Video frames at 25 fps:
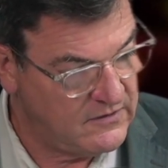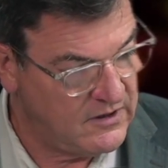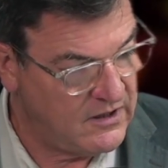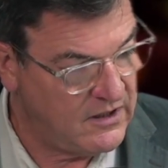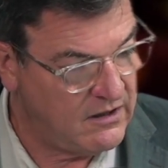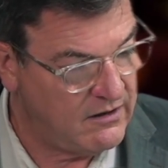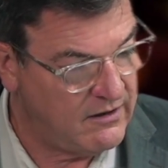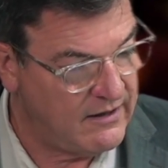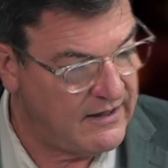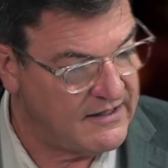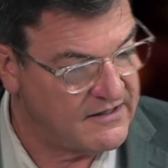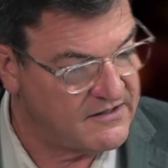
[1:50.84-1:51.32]

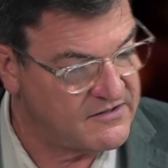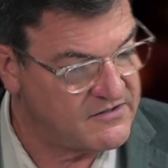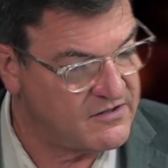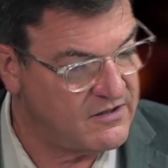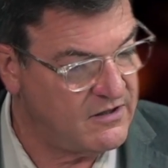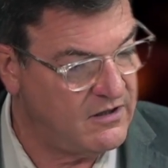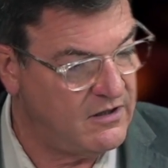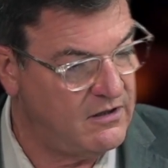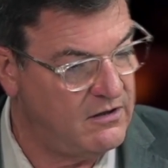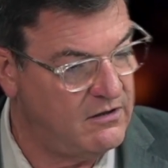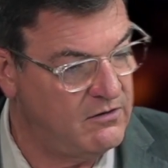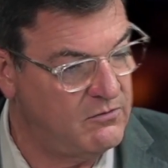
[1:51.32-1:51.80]
All right,
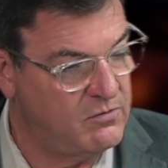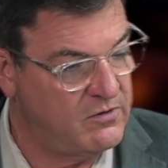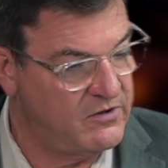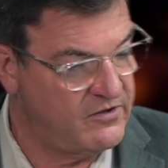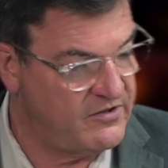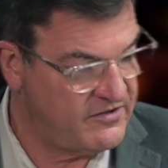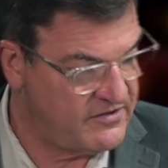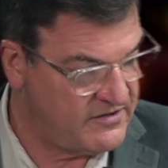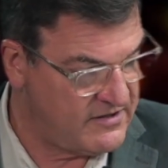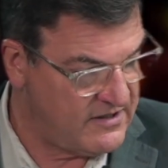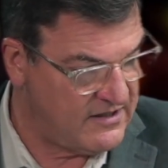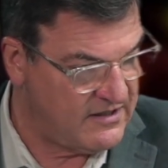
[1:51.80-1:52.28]
so
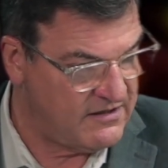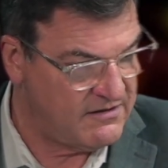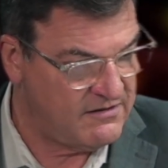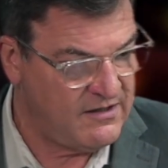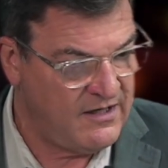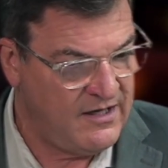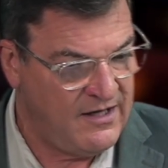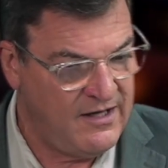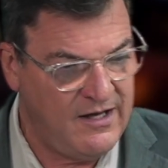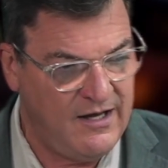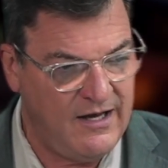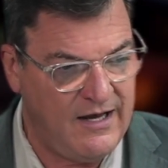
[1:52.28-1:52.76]
we're just going
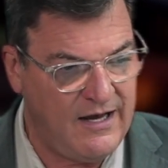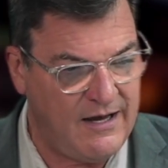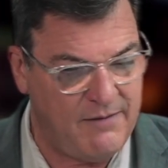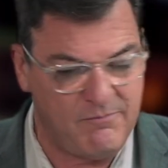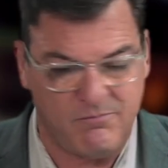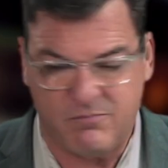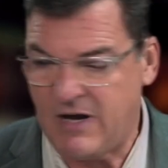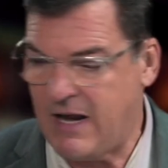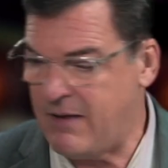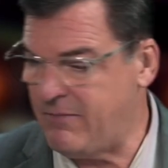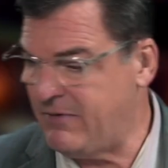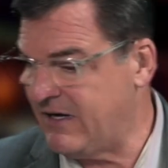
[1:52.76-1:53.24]

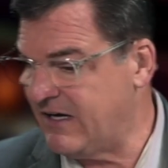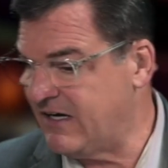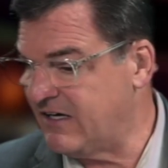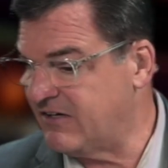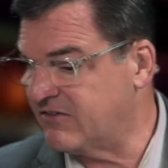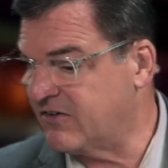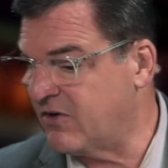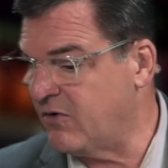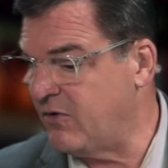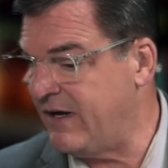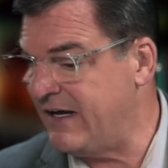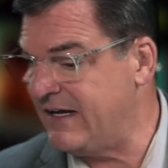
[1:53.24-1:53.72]
to, probably going
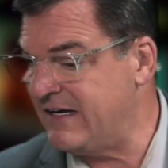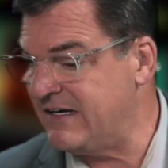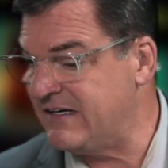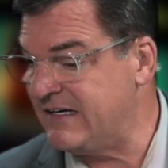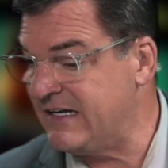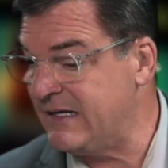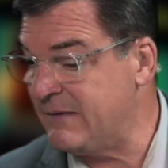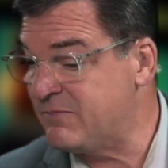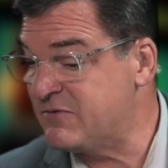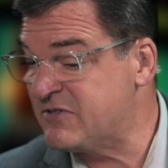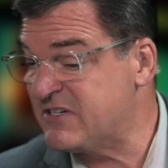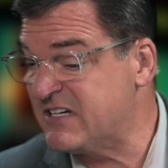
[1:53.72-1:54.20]
to just go ahead
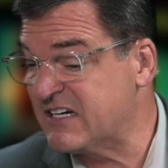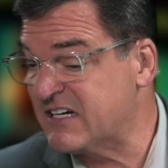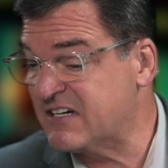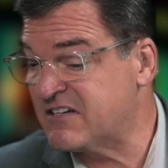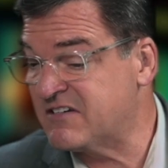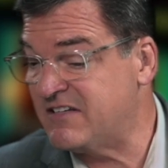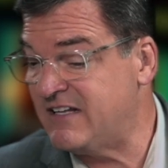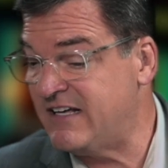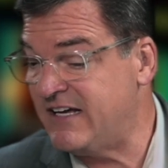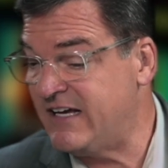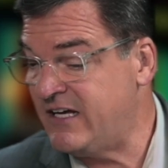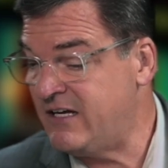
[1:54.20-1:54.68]
and deep
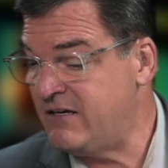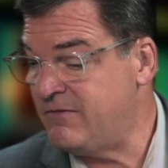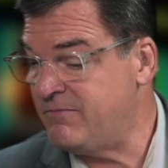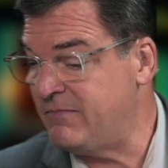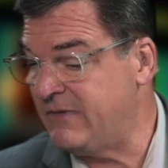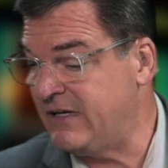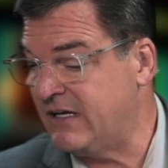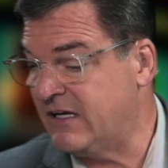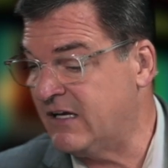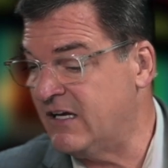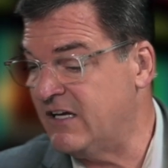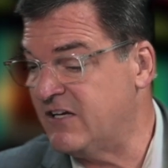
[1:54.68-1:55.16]
six that
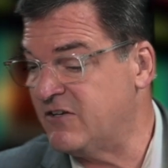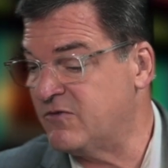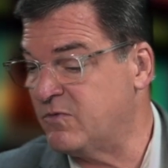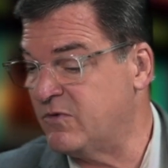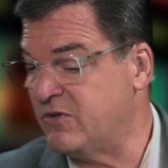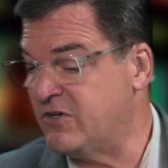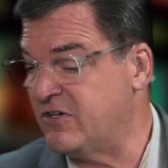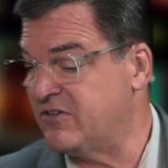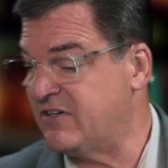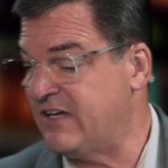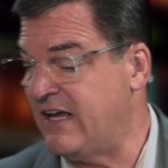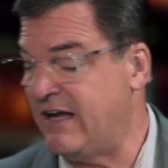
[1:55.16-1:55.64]
because
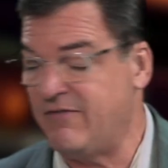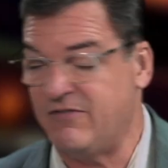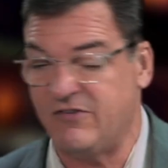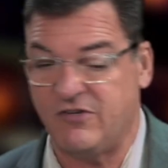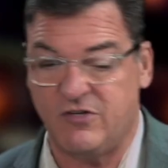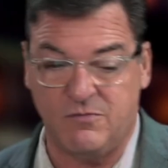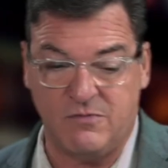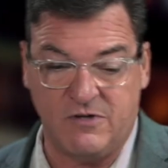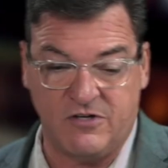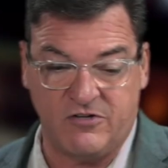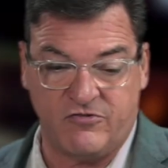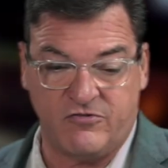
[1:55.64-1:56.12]
we're just having
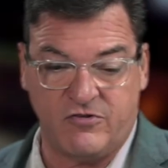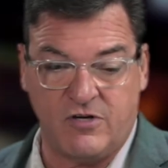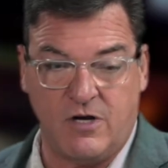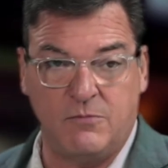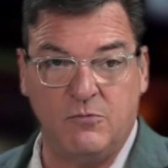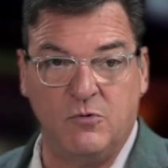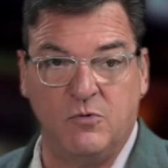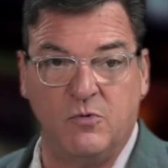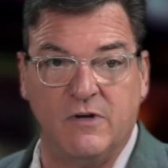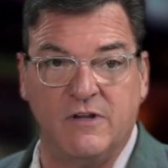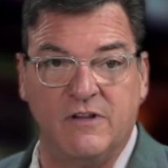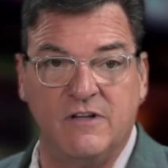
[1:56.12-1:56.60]
too much
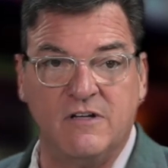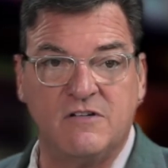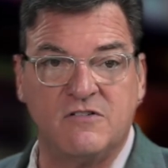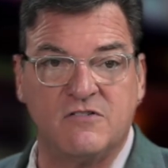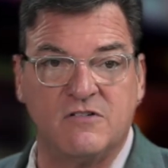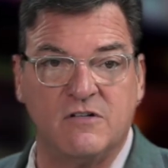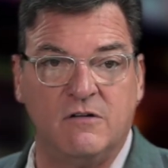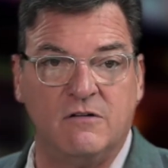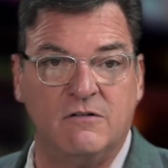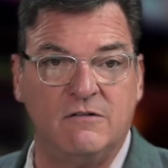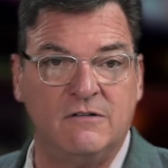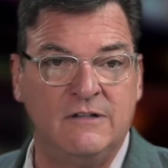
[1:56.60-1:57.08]
trouble with it.
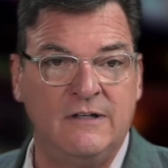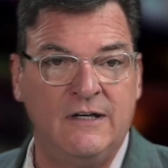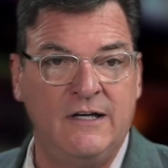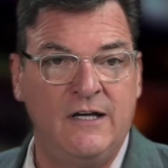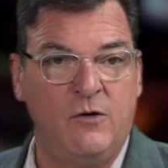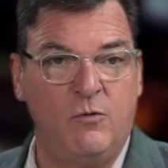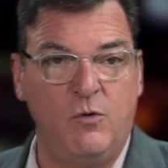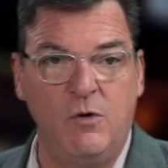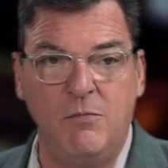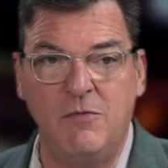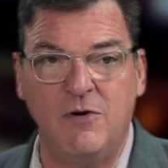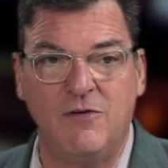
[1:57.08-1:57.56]
So
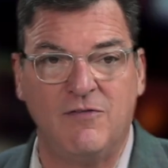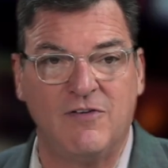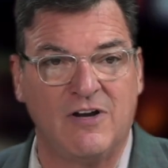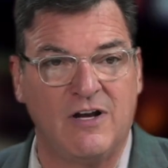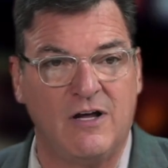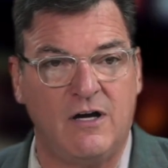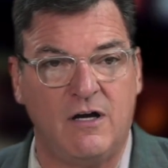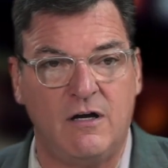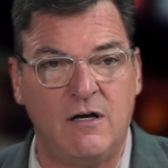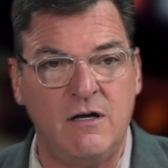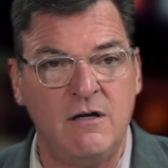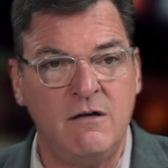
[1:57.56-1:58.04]
we'll move
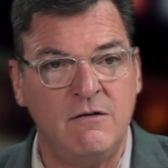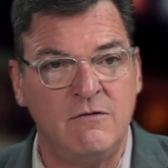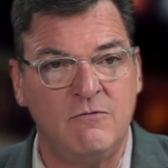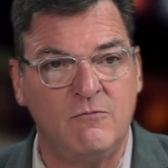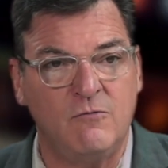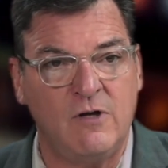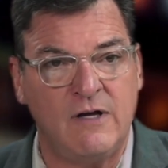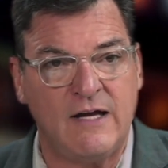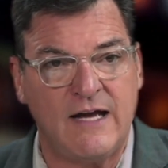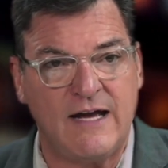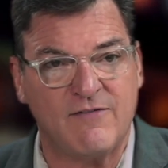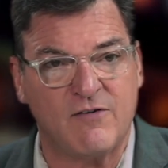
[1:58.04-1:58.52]
along.
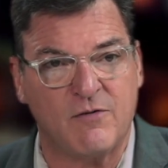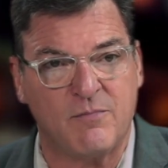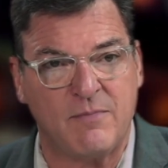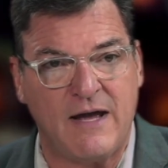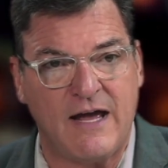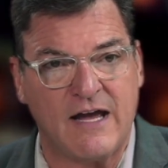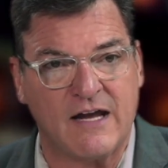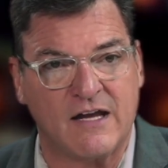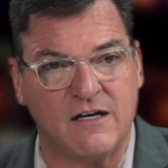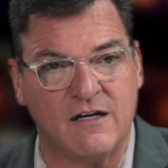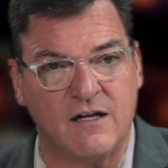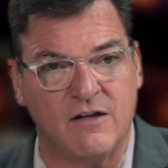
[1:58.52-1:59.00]
We'll have her
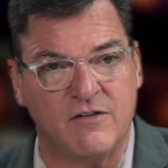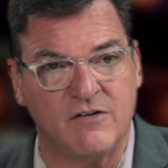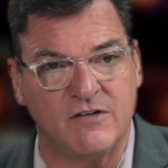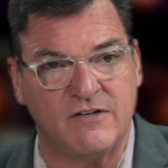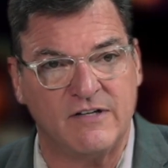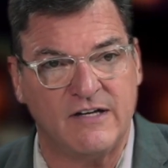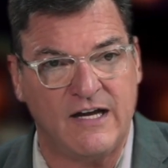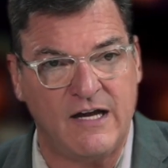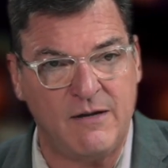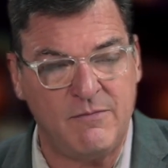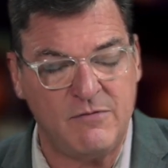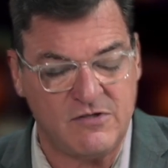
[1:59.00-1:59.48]
back another
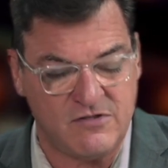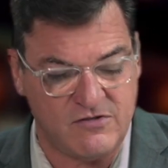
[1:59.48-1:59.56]
time.